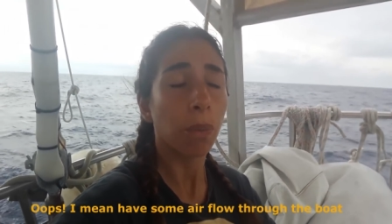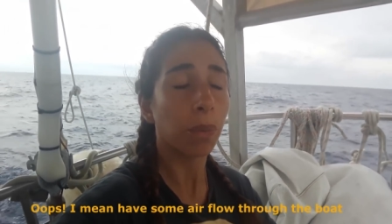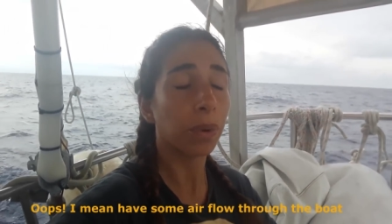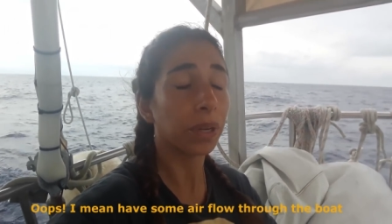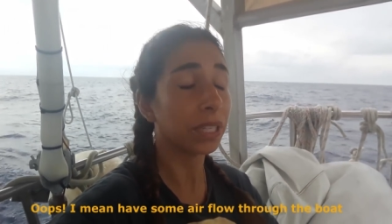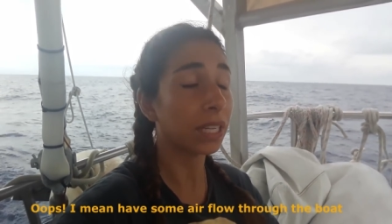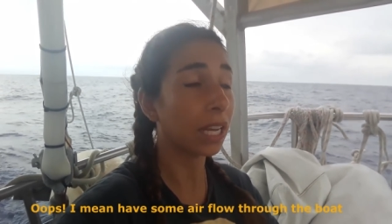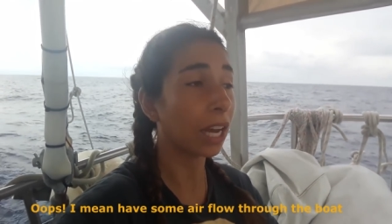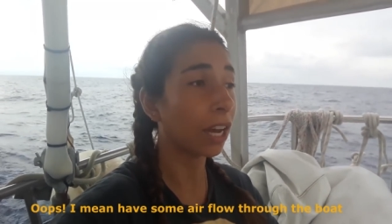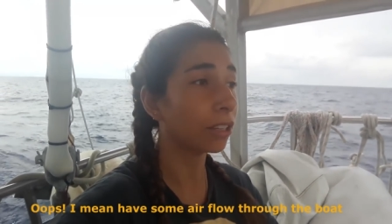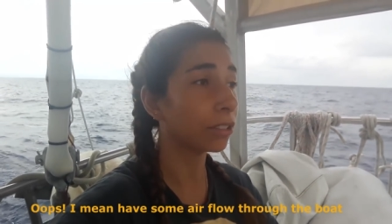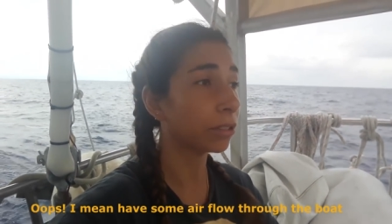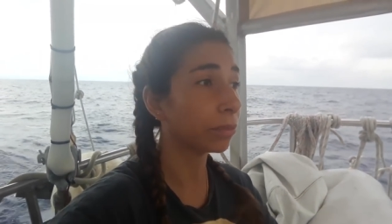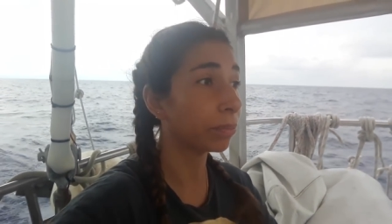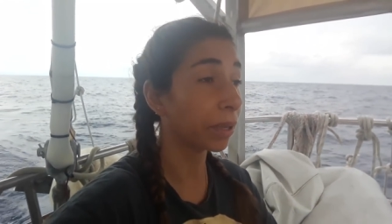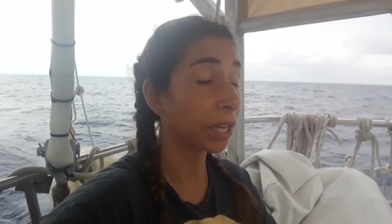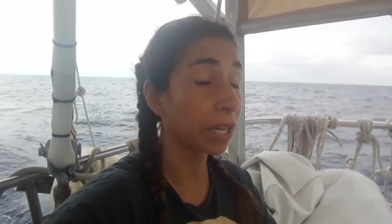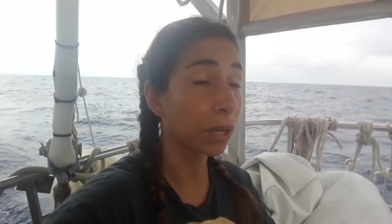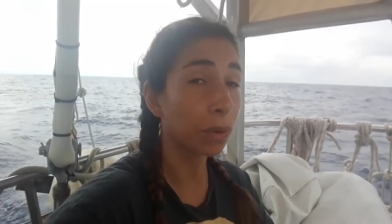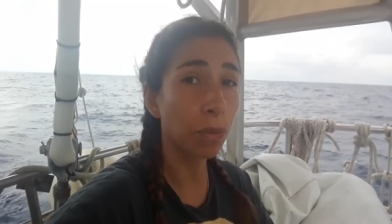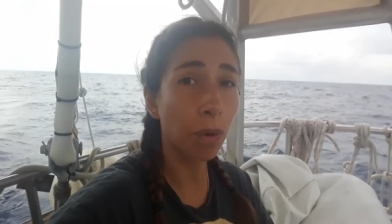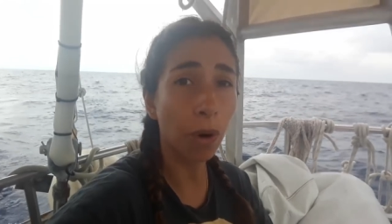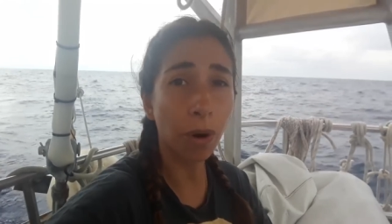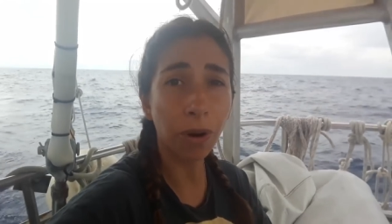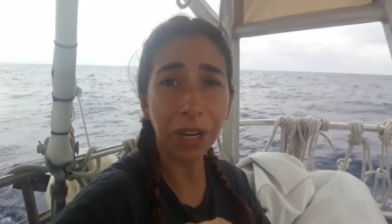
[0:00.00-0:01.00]
without
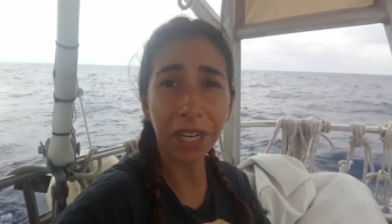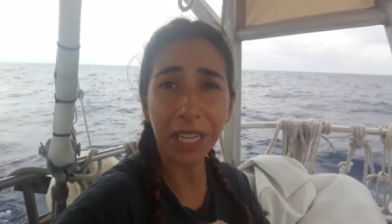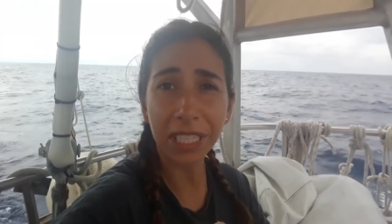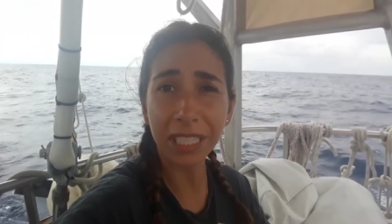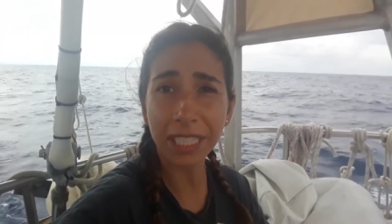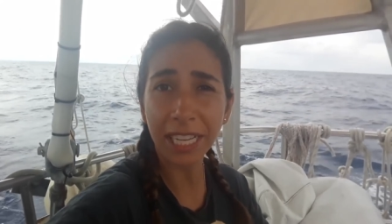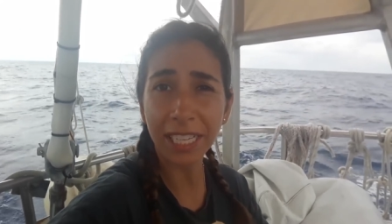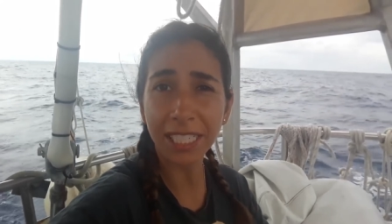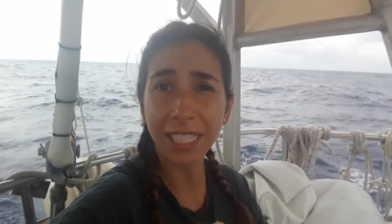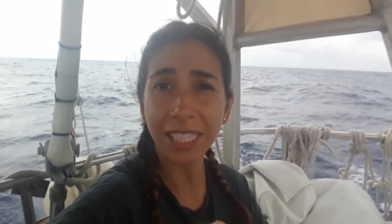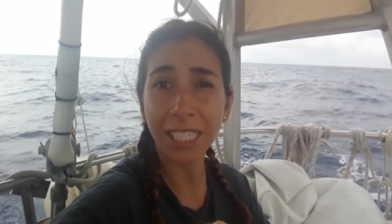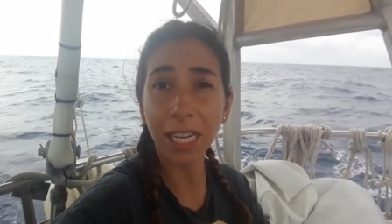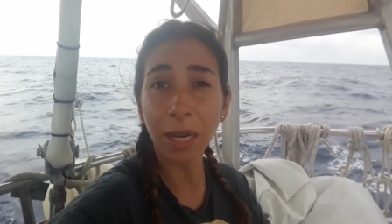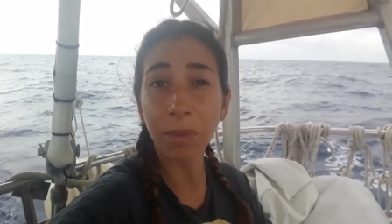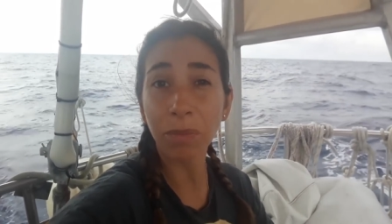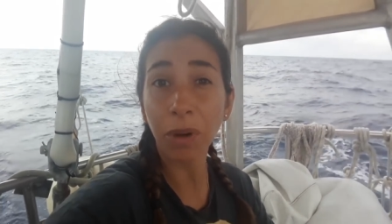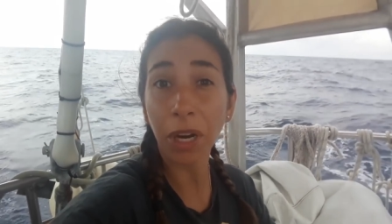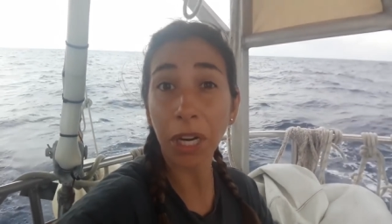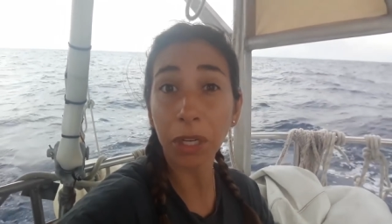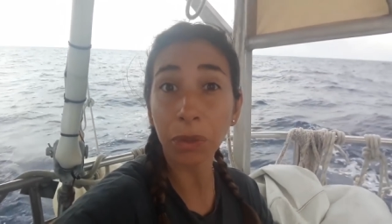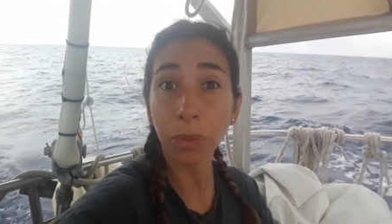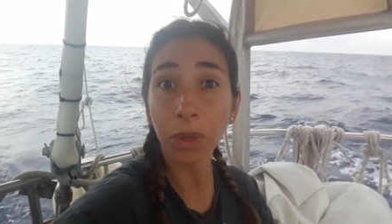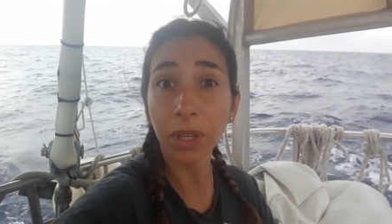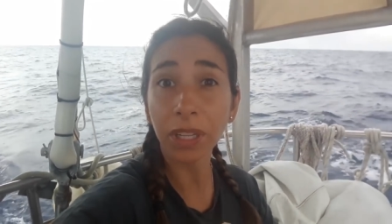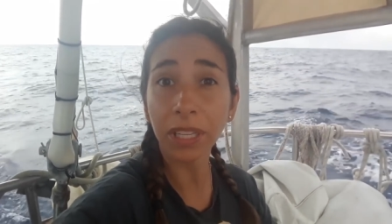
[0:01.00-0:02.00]
being worried that
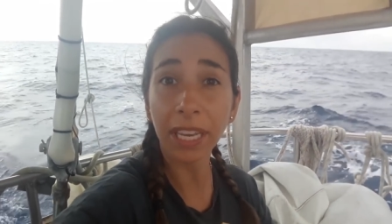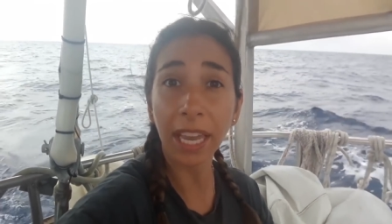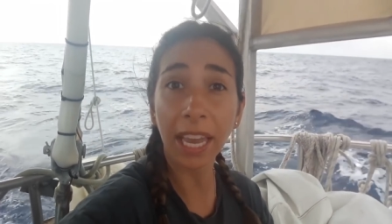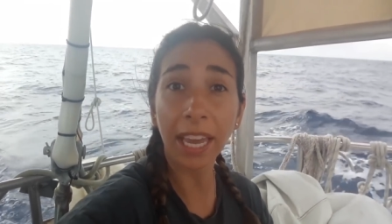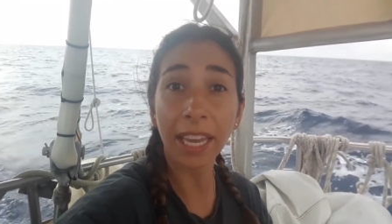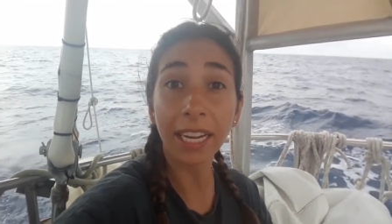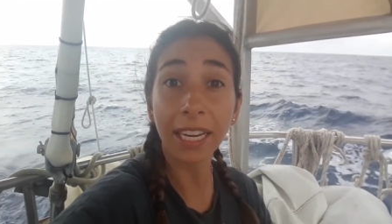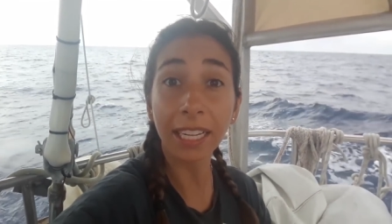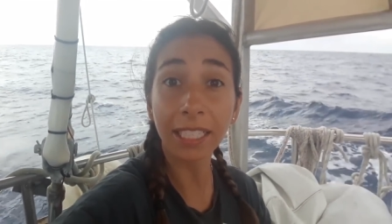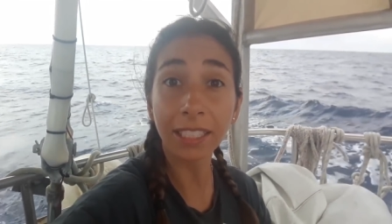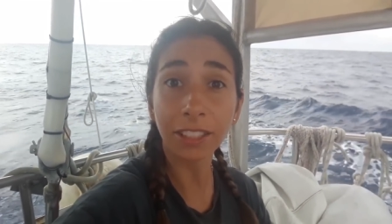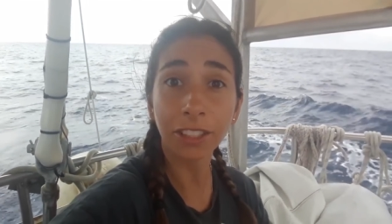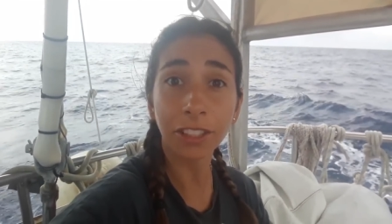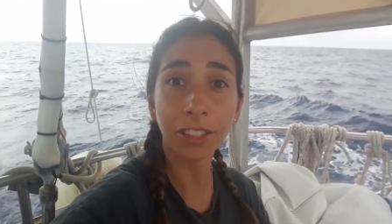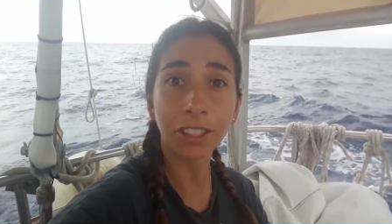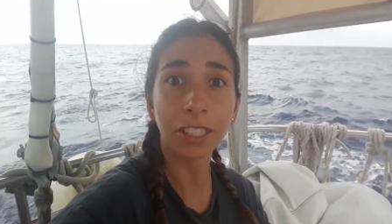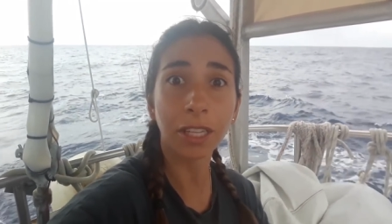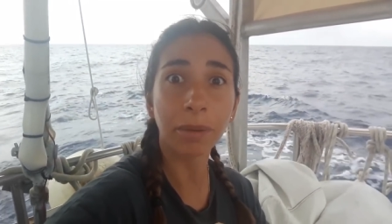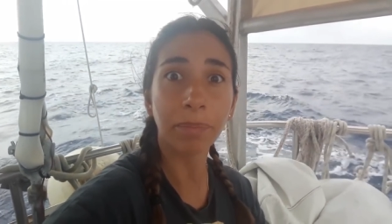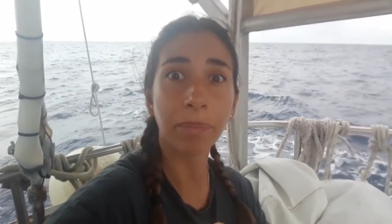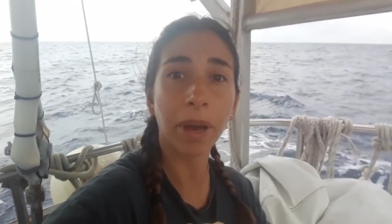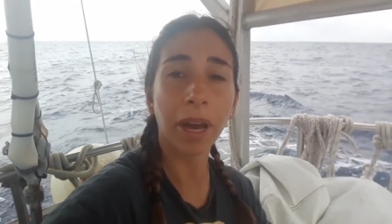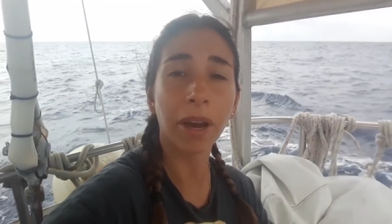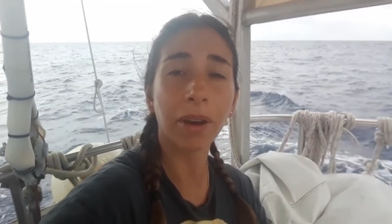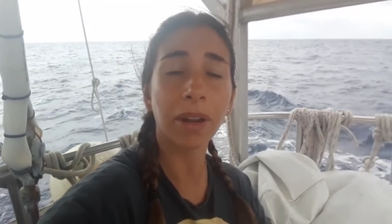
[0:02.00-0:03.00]
someone will get into
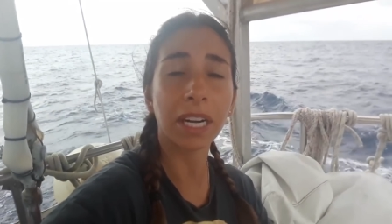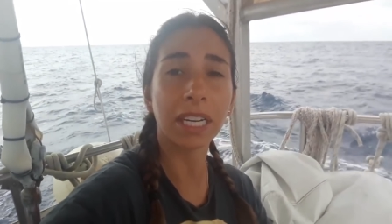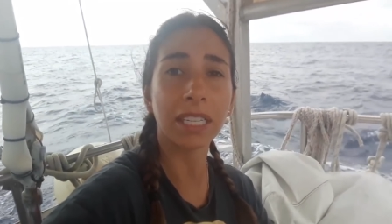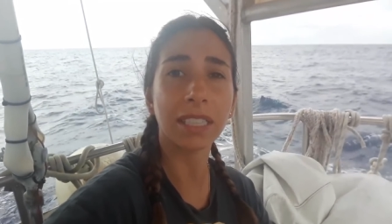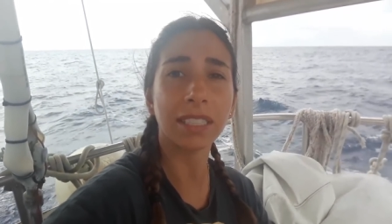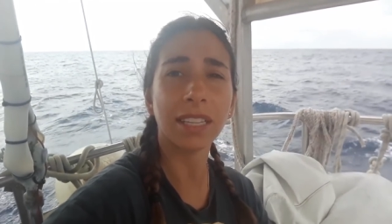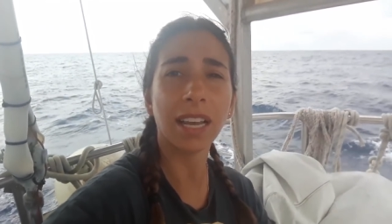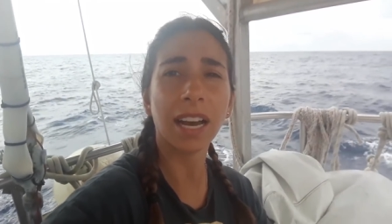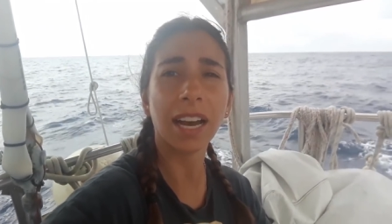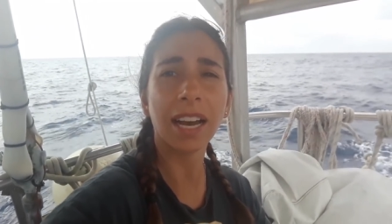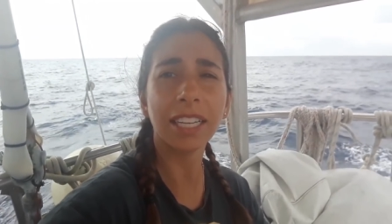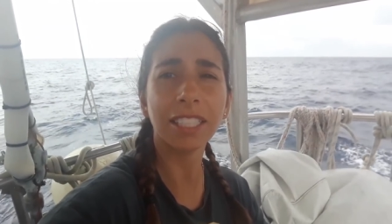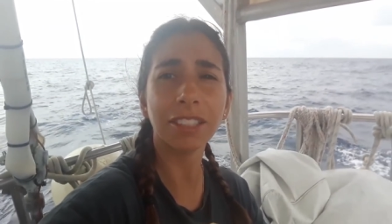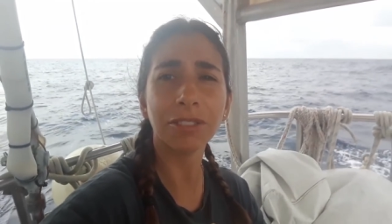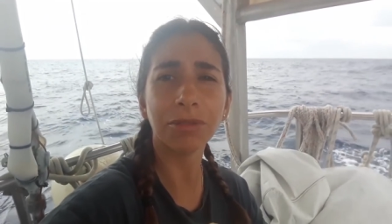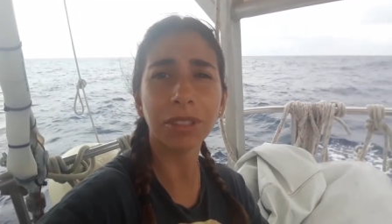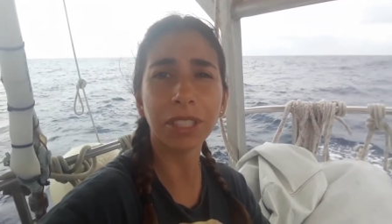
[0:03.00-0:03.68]
the boat at night